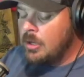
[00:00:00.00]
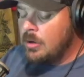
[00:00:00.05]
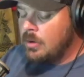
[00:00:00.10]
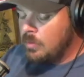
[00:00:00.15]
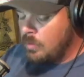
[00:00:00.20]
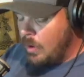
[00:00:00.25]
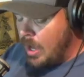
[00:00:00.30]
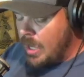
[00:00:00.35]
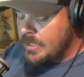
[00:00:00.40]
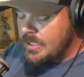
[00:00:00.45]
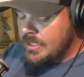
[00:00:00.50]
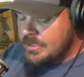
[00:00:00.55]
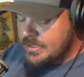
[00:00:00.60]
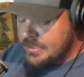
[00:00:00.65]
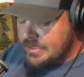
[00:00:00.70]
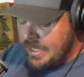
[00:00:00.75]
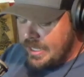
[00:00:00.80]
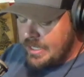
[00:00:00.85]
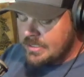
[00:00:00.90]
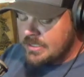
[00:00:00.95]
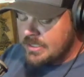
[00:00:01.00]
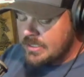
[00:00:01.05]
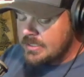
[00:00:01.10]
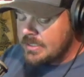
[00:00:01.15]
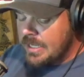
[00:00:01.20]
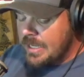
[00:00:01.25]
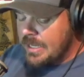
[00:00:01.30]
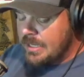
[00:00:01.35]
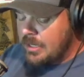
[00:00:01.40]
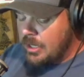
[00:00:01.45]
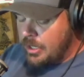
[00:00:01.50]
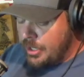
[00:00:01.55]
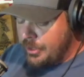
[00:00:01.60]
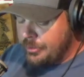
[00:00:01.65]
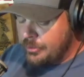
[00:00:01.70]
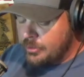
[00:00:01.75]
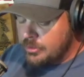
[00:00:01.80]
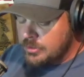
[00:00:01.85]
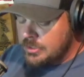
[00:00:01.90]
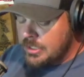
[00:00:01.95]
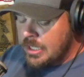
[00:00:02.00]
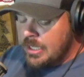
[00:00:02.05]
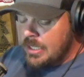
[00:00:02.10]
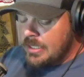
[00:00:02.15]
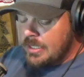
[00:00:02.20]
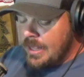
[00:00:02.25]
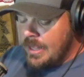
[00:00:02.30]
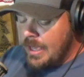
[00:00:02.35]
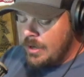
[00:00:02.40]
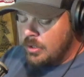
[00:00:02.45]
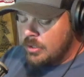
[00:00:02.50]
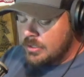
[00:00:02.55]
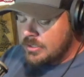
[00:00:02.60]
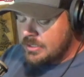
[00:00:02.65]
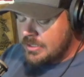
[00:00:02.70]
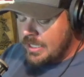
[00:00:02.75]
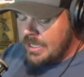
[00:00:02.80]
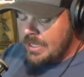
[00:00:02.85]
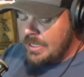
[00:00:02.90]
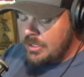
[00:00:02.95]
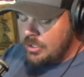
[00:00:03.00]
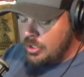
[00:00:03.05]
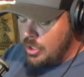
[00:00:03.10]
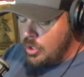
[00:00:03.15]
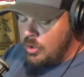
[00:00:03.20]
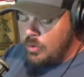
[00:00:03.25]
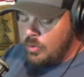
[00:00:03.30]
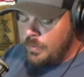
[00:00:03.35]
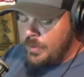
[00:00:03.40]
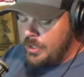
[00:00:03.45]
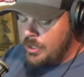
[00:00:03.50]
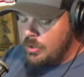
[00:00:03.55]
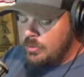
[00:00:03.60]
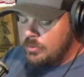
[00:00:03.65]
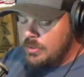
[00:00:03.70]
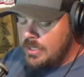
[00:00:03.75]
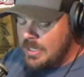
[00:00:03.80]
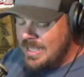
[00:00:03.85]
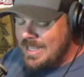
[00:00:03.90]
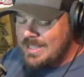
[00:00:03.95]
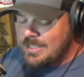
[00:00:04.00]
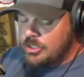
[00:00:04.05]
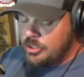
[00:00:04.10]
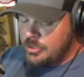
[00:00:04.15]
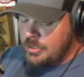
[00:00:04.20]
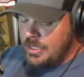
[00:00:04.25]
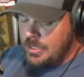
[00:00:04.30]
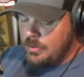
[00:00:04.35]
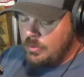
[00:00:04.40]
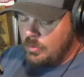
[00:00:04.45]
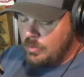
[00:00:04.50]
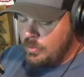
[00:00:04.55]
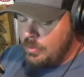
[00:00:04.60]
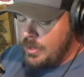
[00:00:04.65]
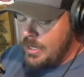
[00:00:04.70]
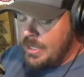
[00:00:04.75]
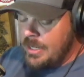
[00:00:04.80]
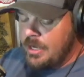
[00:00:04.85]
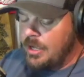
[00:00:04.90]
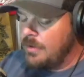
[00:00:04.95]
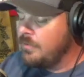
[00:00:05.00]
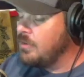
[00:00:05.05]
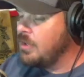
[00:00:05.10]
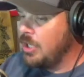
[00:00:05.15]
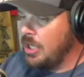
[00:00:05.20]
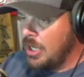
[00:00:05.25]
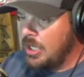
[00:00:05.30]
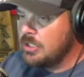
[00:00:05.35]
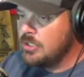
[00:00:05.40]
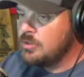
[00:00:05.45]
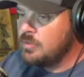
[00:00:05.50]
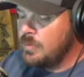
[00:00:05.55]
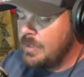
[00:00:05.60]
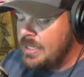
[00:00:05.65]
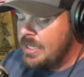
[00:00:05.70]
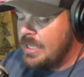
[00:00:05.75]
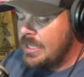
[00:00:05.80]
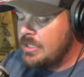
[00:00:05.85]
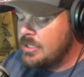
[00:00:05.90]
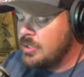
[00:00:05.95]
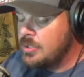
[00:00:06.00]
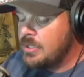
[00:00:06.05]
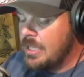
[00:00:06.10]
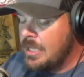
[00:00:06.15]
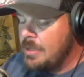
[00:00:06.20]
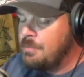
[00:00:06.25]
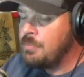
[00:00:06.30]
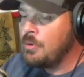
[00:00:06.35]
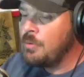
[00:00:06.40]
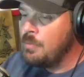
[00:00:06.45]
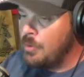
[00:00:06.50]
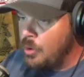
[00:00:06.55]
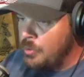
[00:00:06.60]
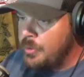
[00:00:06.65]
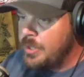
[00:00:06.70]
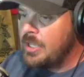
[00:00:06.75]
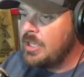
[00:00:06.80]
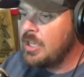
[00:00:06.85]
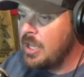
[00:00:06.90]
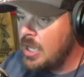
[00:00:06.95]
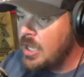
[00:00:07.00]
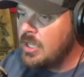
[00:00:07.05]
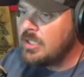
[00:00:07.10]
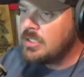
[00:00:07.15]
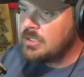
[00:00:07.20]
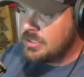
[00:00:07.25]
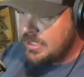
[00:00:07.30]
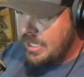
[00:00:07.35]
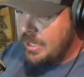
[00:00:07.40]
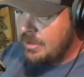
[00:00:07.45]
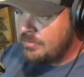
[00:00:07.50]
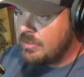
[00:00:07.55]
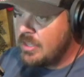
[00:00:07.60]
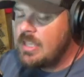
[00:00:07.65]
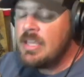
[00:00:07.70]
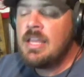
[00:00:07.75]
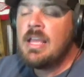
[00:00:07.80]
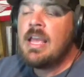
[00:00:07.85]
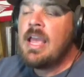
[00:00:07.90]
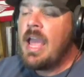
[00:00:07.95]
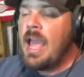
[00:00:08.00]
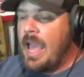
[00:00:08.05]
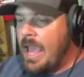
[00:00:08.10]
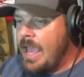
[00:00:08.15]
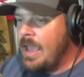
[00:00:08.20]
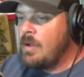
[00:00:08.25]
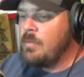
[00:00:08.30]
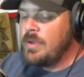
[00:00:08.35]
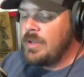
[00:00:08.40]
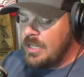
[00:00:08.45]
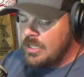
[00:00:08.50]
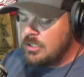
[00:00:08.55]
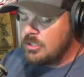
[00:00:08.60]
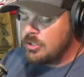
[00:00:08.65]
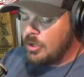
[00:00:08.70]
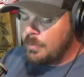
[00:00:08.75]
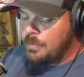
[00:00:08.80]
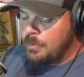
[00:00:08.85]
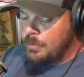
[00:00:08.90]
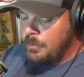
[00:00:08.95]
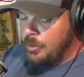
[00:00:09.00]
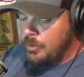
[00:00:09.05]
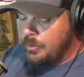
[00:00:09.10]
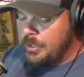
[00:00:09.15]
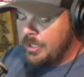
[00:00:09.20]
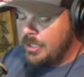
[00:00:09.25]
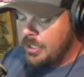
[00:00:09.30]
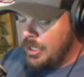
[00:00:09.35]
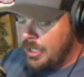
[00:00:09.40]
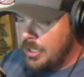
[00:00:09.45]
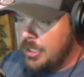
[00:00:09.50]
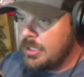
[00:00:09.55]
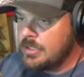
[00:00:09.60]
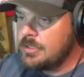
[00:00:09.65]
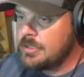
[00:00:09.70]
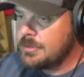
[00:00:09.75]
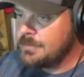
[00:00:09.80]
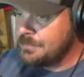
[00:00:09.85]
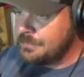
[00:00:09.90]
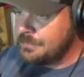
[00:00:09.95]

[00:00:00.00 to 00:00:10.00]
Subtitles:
Ron DeSantis and others that are saying, no, we don't need to get rid of guns. We need to keep promoting gun safety, and we need to start promoting guns